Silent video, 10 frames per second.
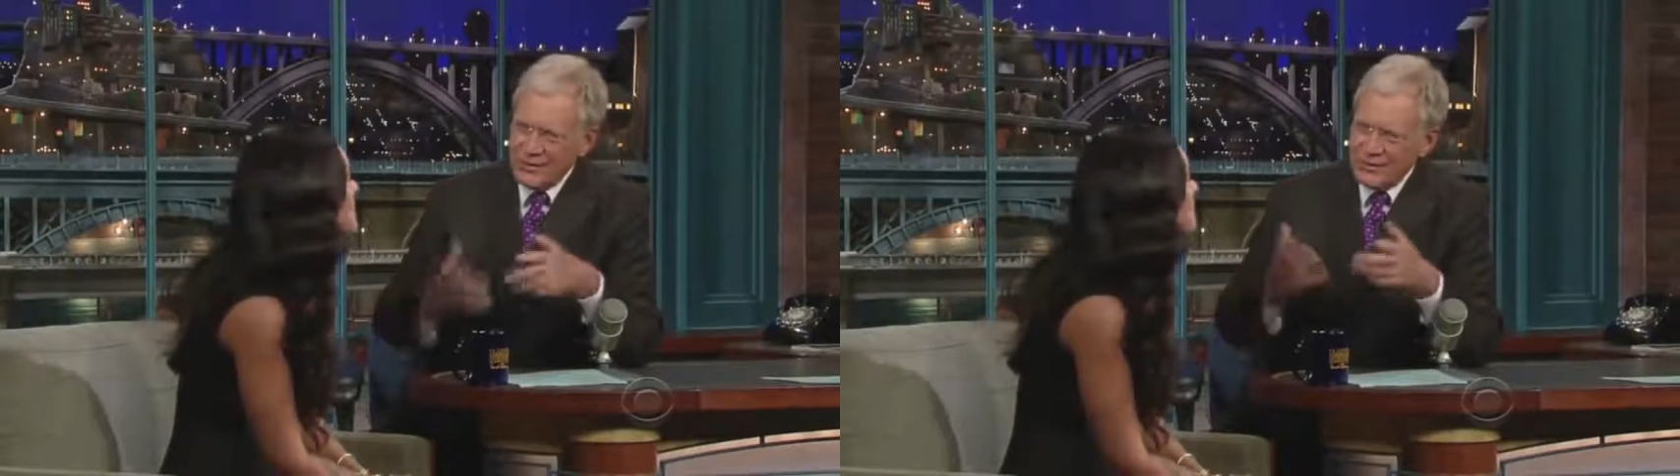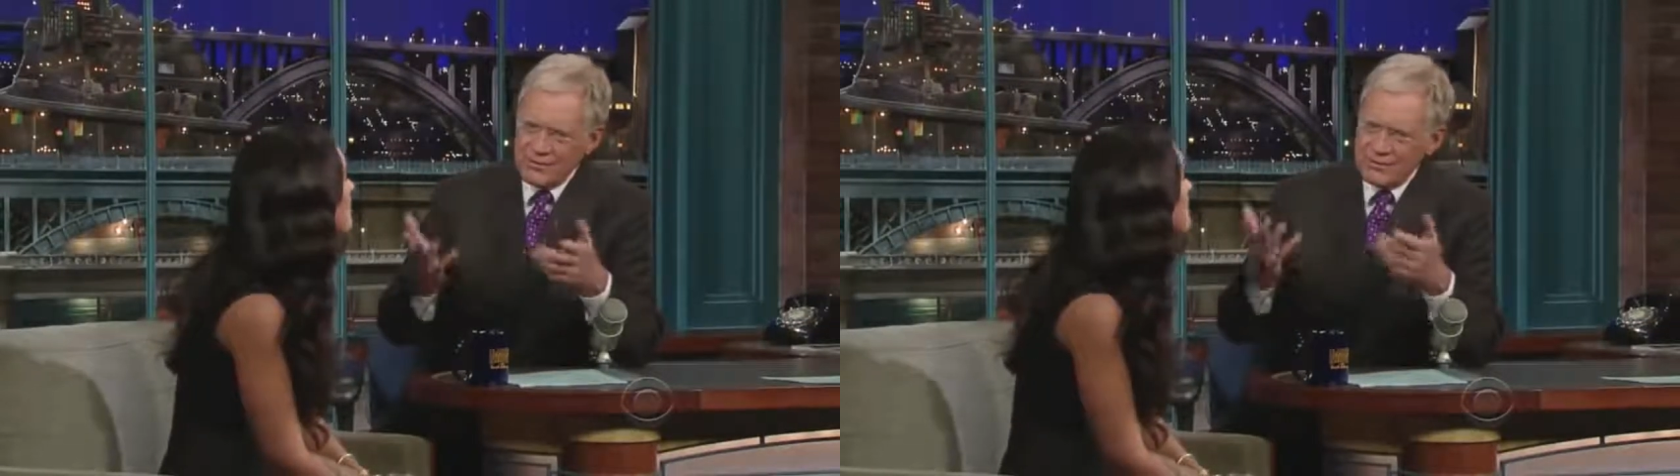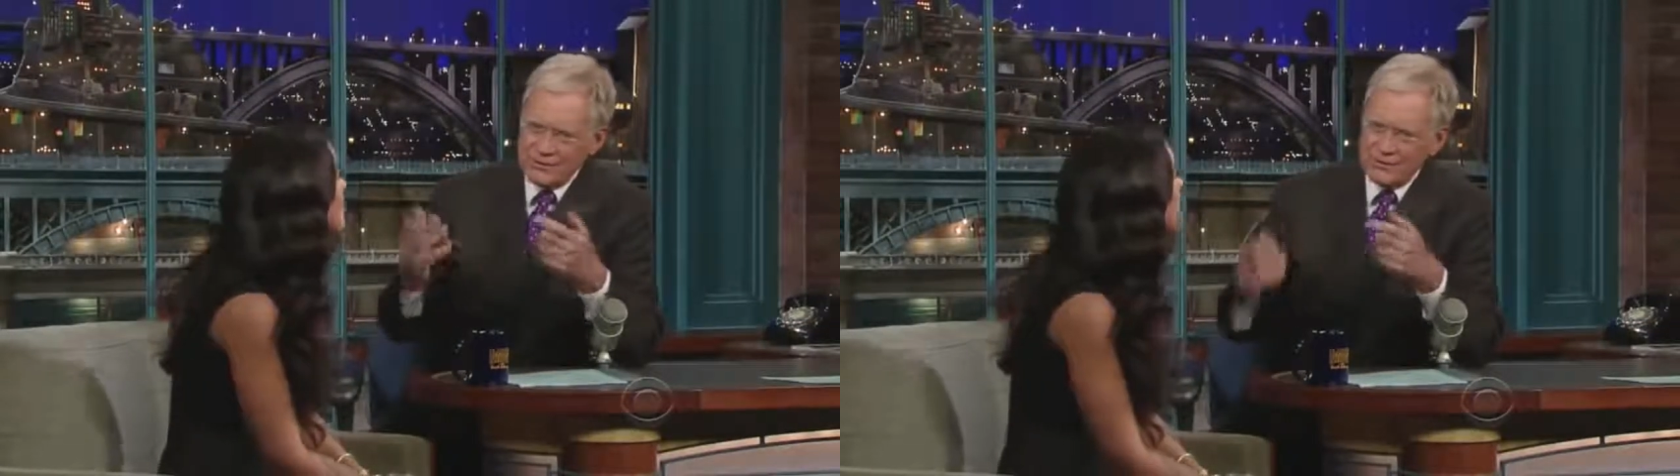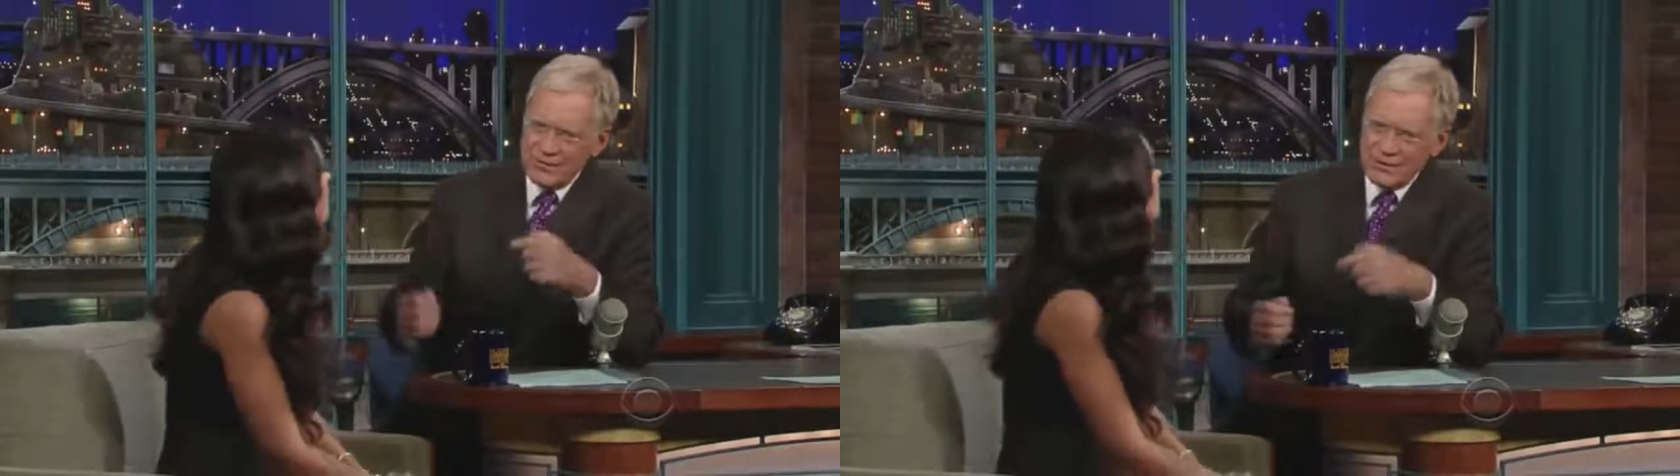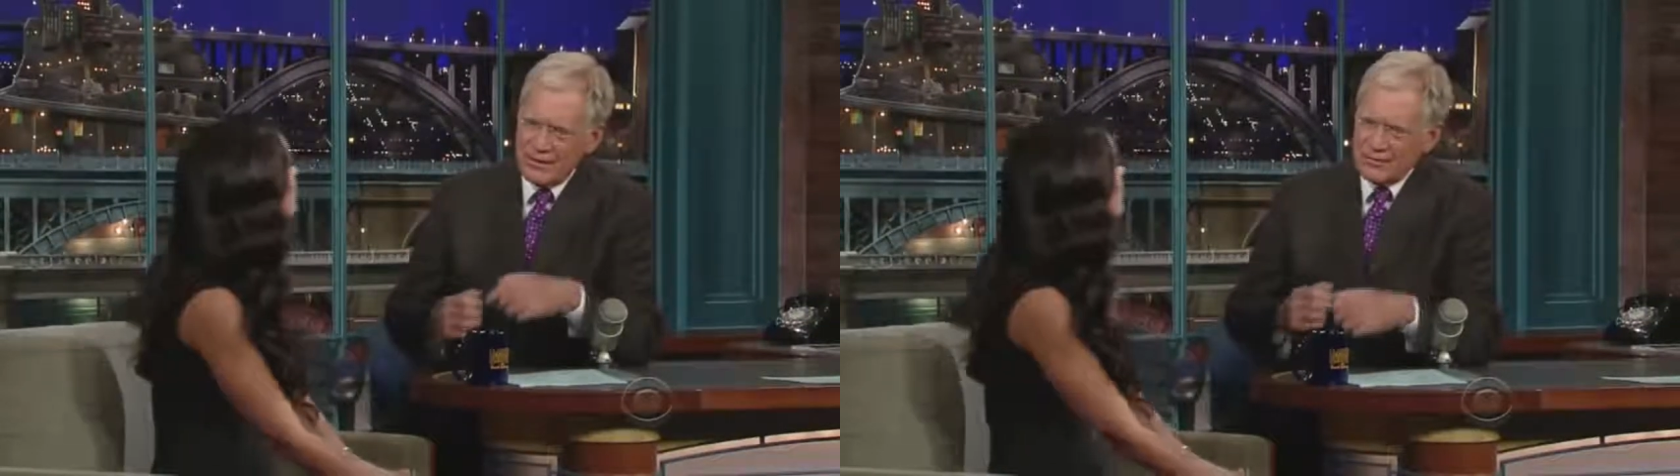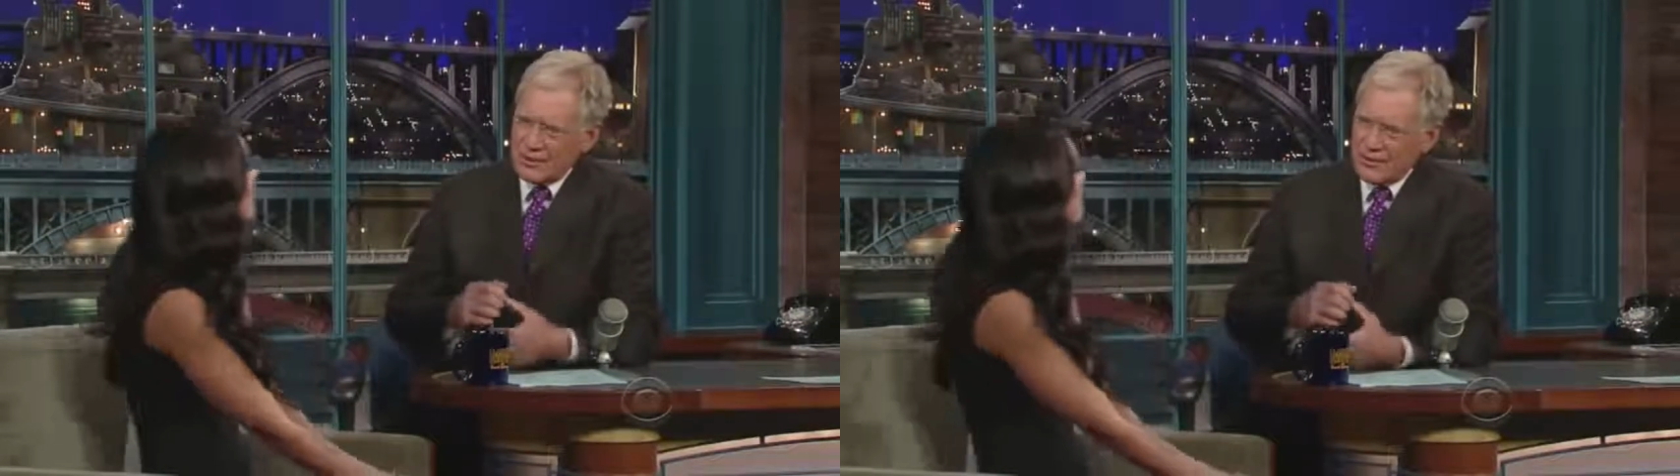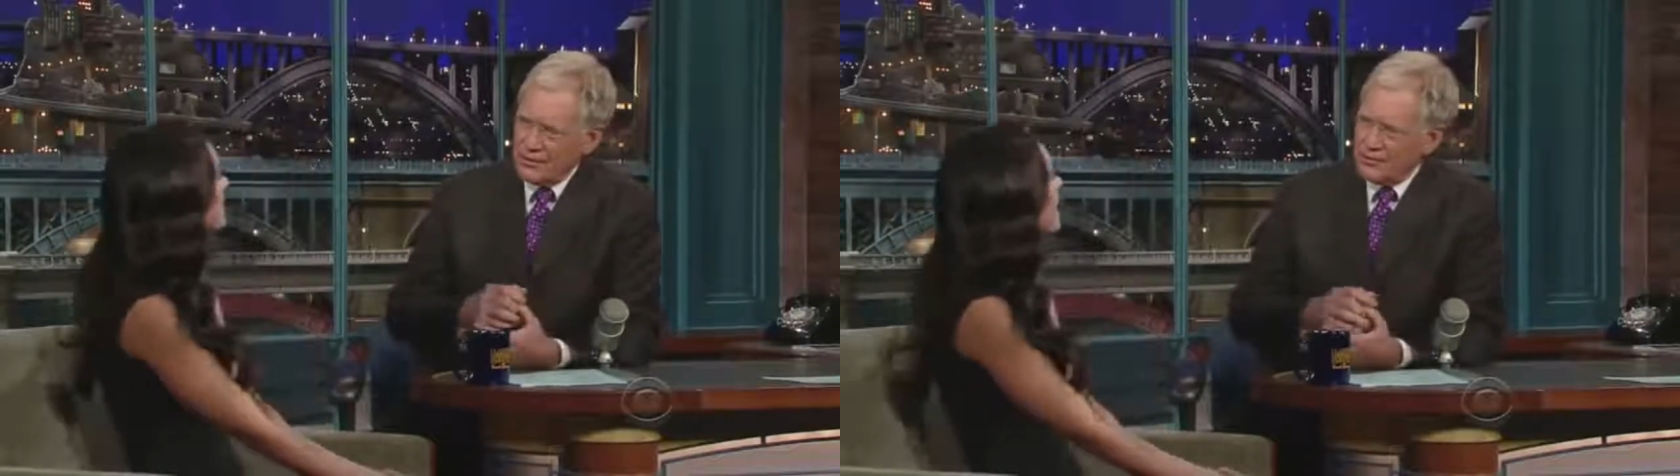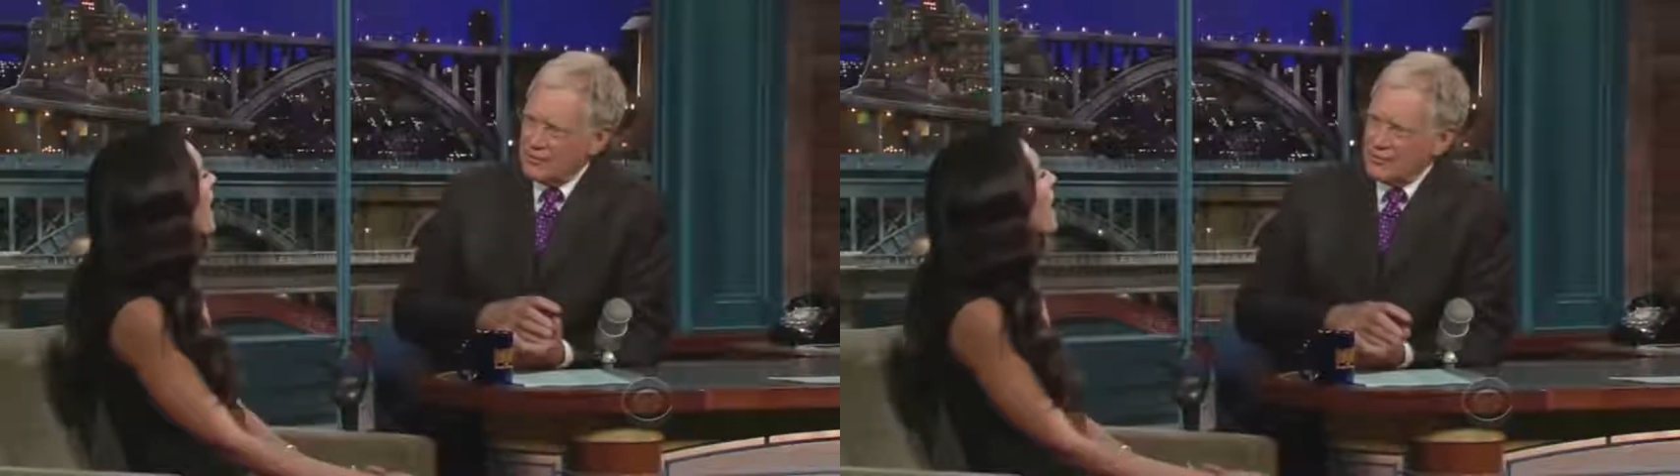or it was just being difficult?